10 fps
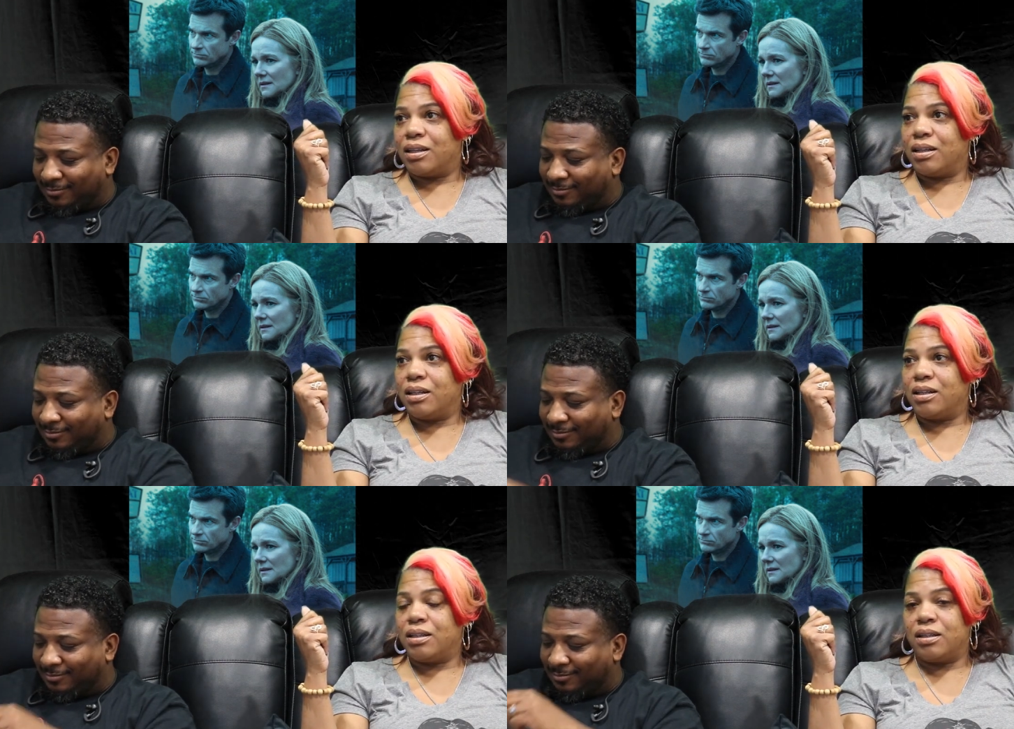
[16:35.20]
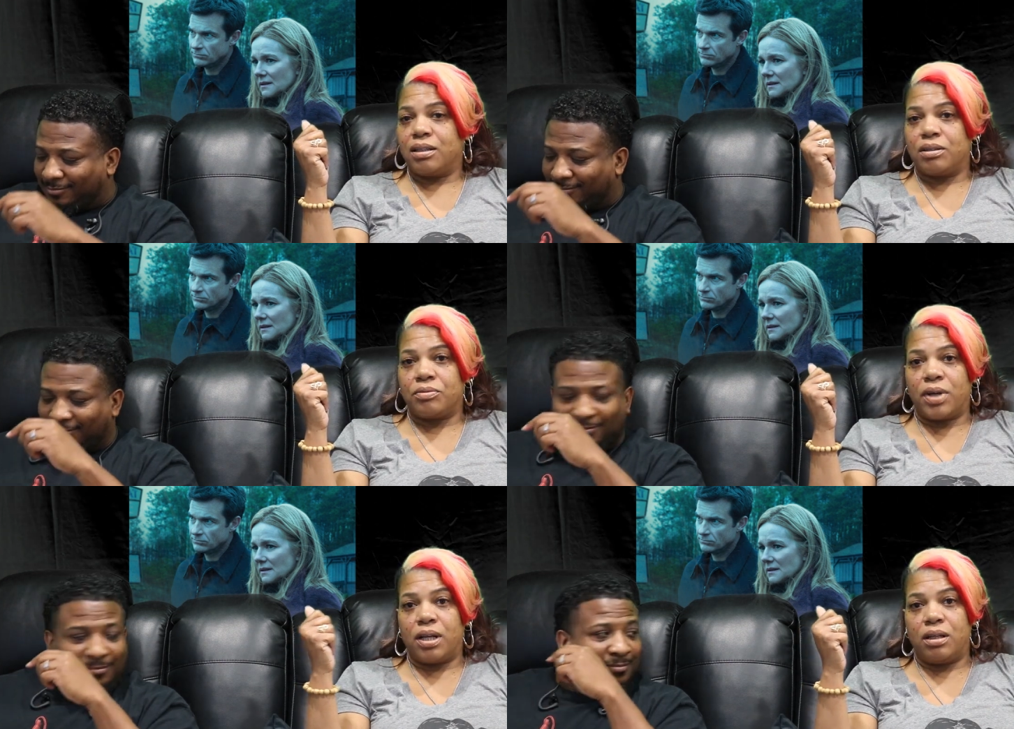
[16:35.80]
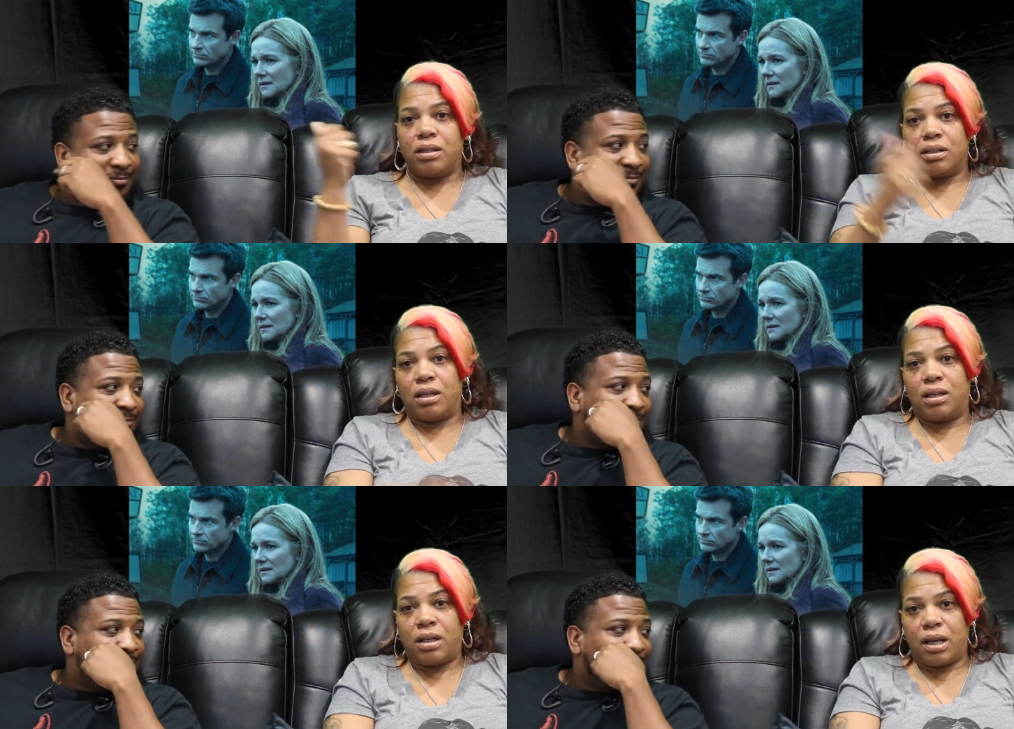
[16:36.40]
Speaker 1: uh, ready to
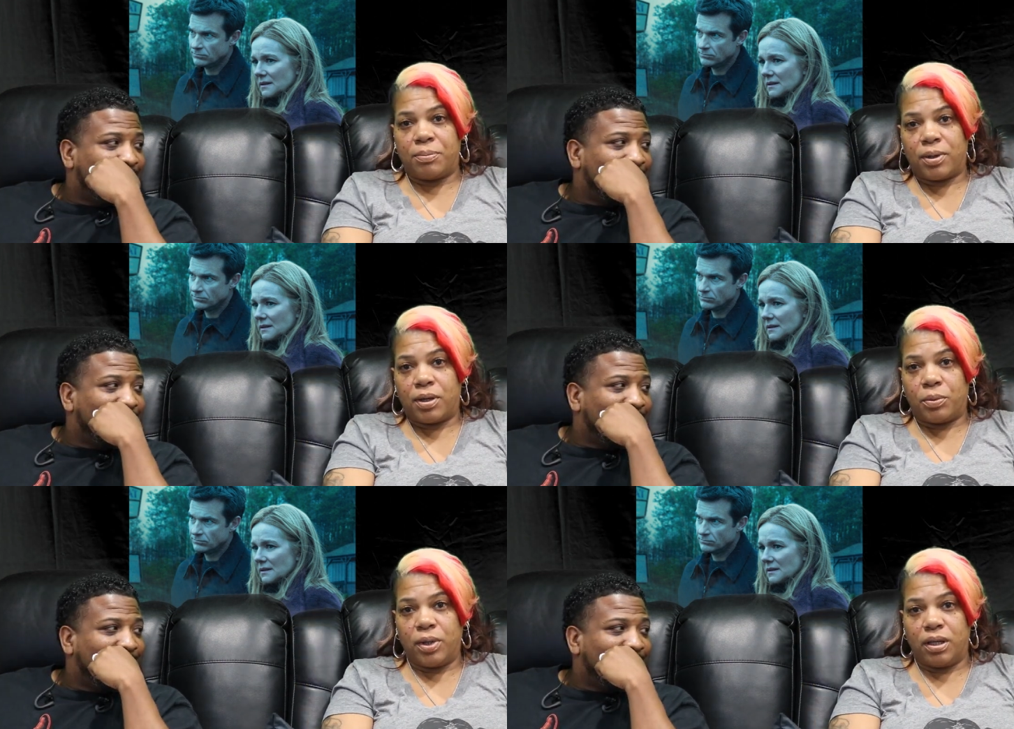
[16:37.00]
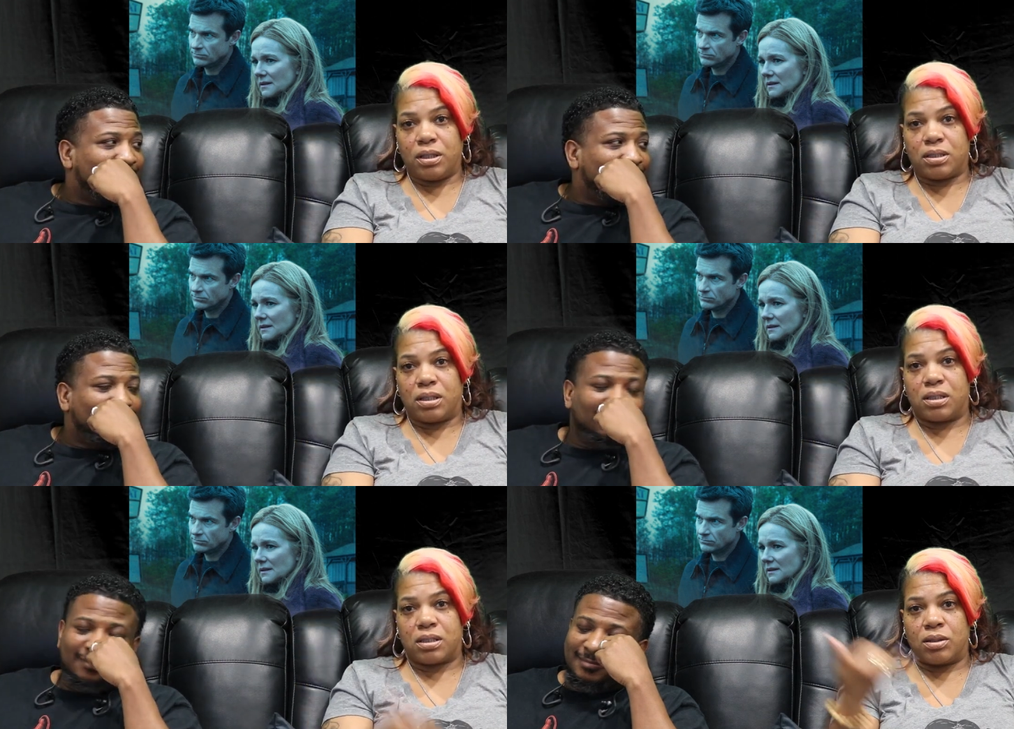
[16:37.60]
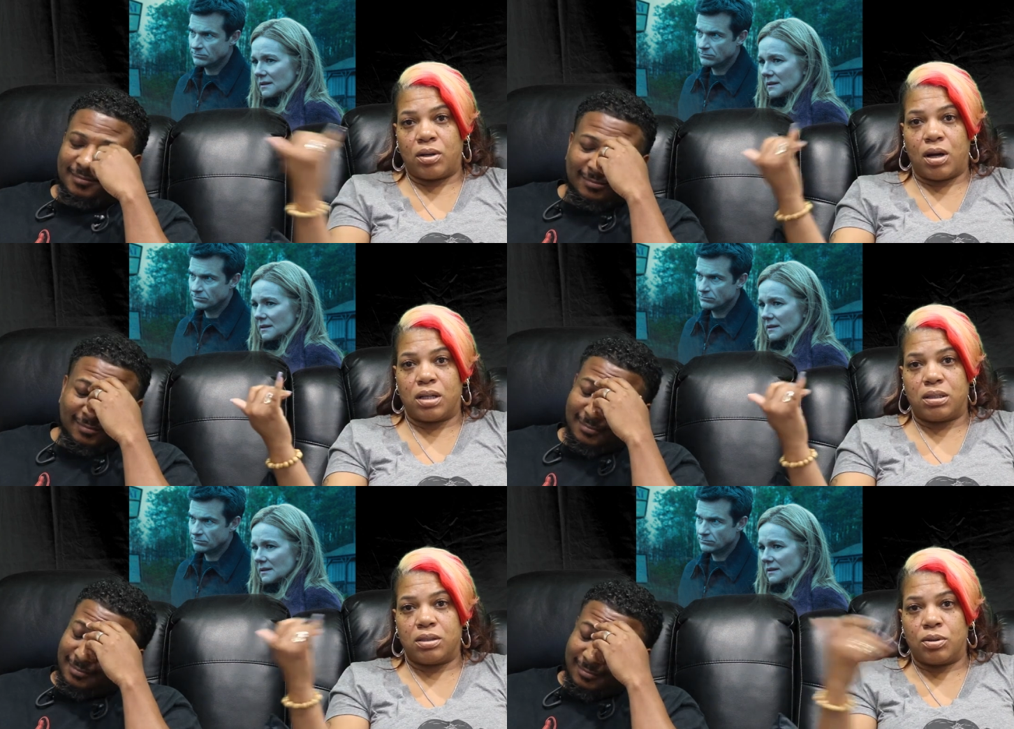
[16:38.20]
kidnap uh, Wendy. She gets in the
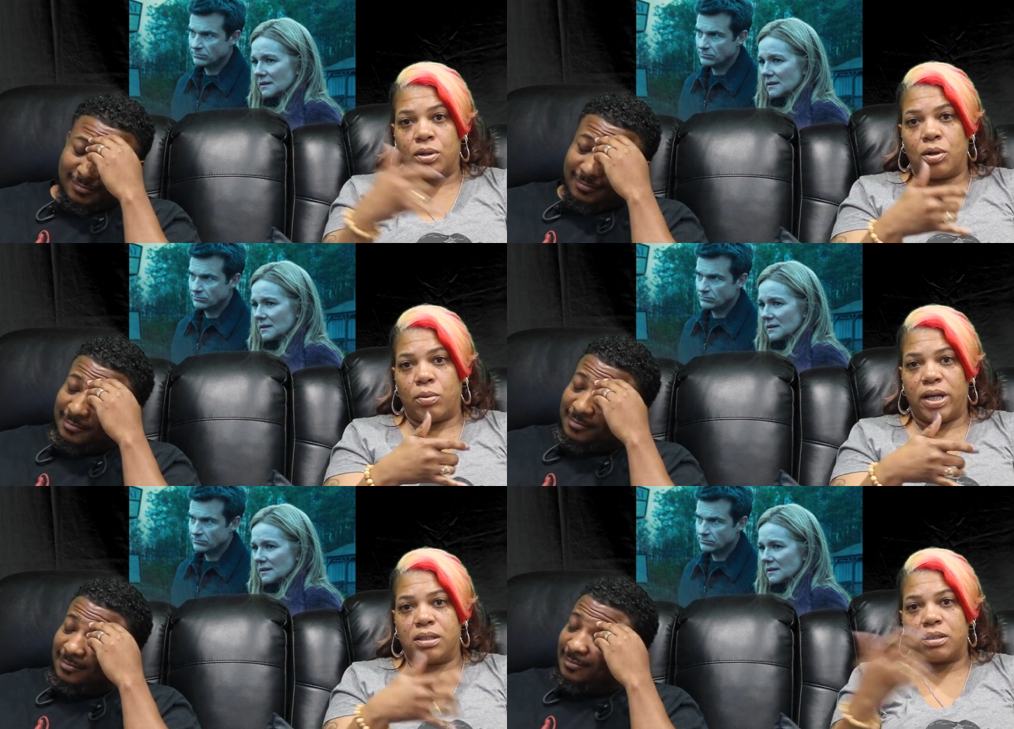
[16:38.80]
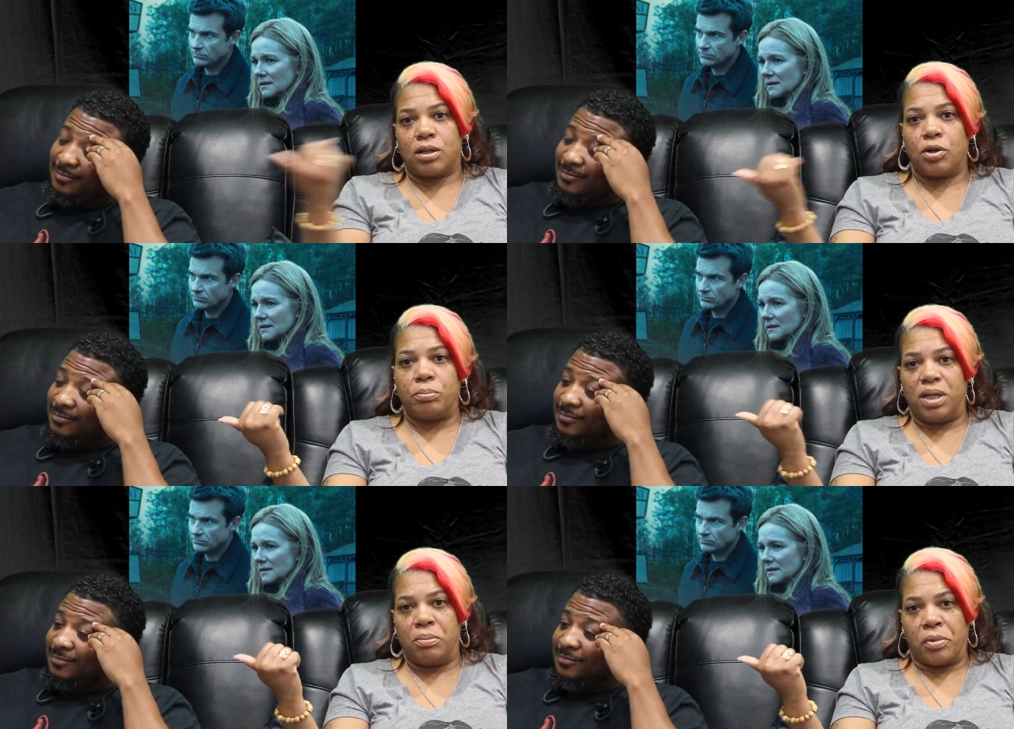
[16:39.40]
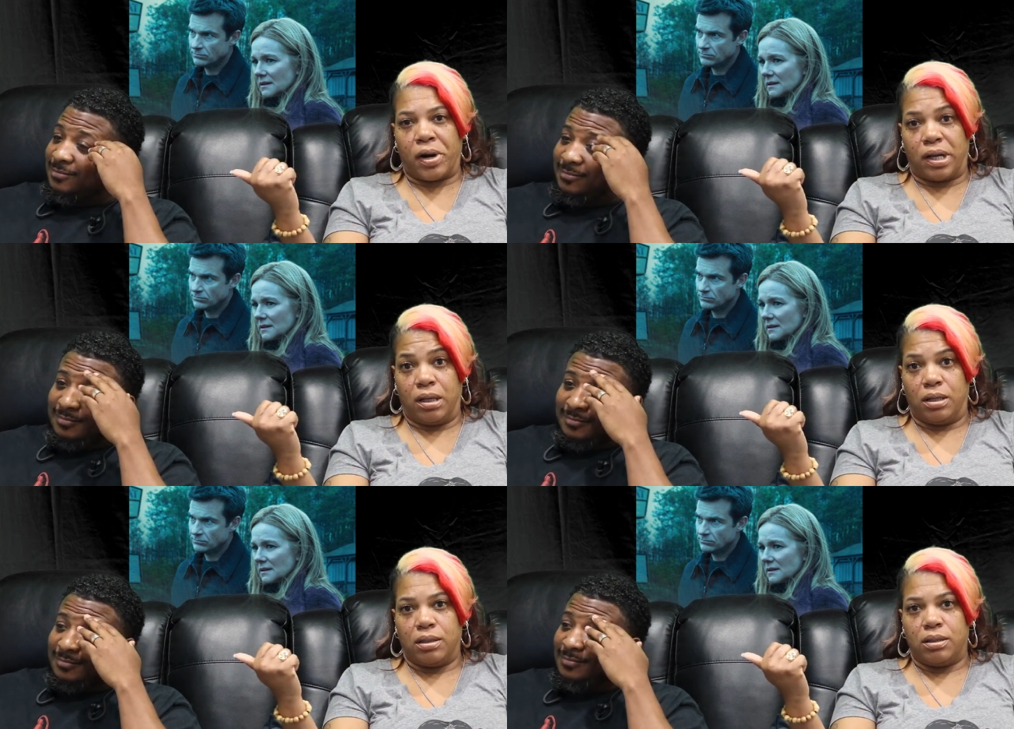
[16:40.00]
car. She's on her way to go meet Marty
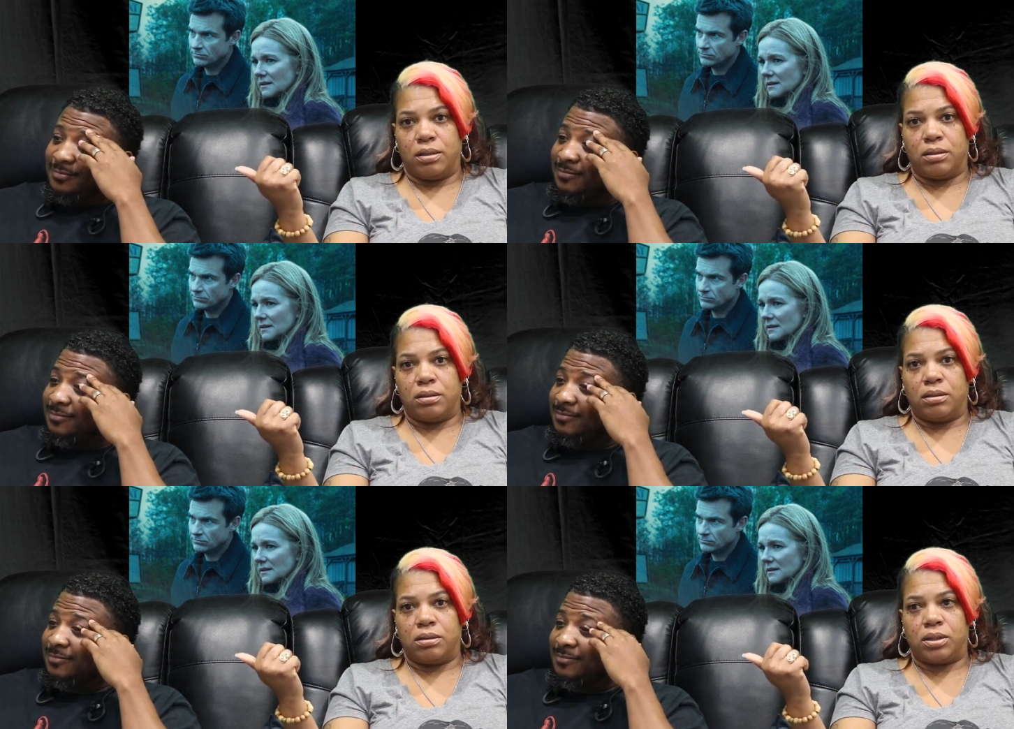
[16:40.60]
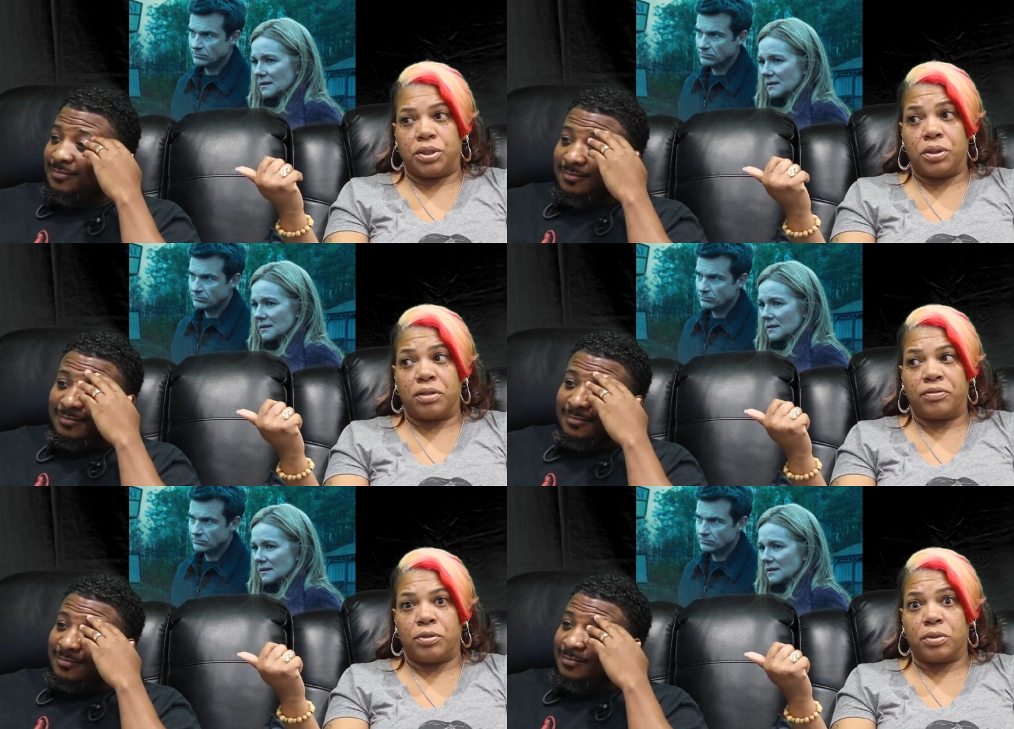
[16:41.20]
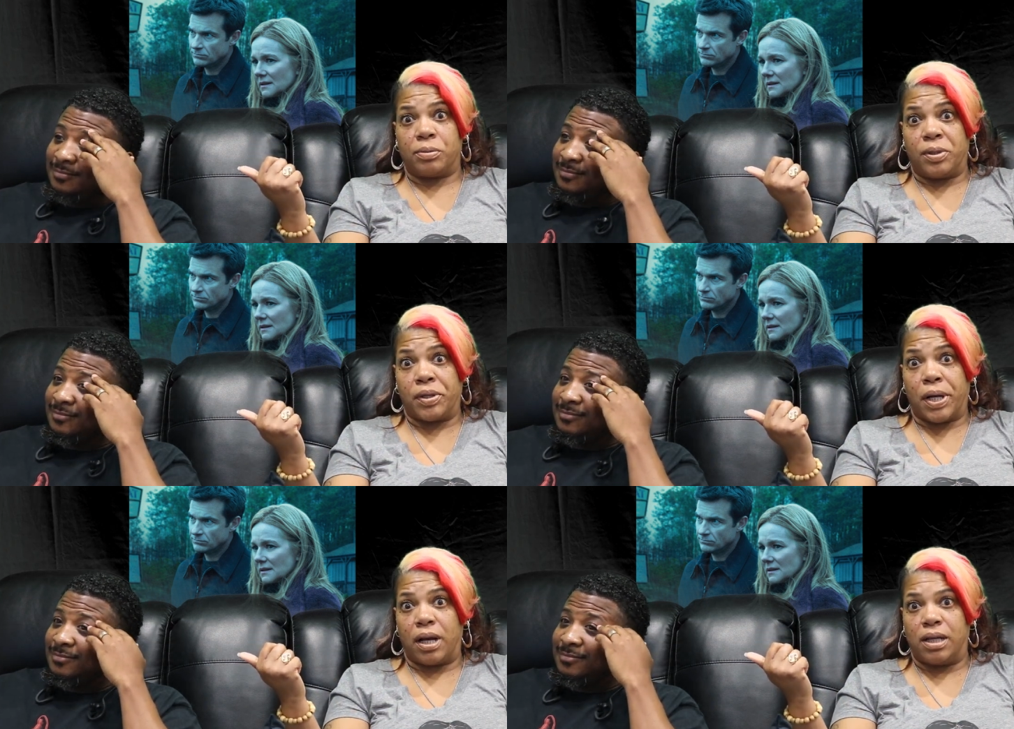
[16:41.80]
mm-hmm. to interview with the
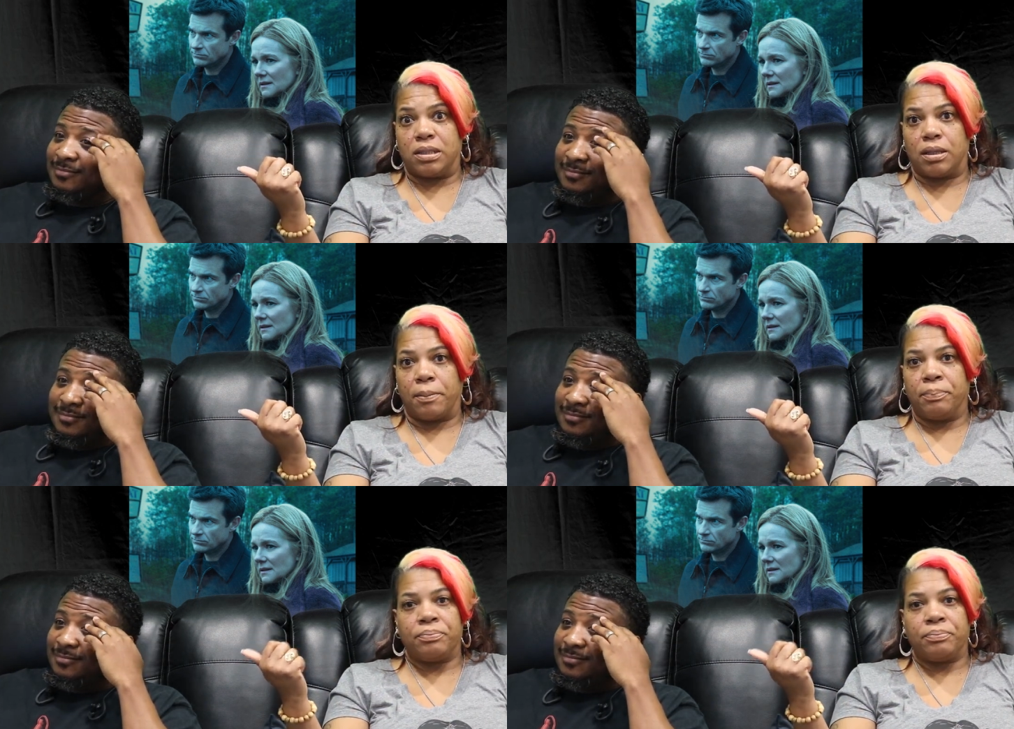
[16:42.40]
P R agent.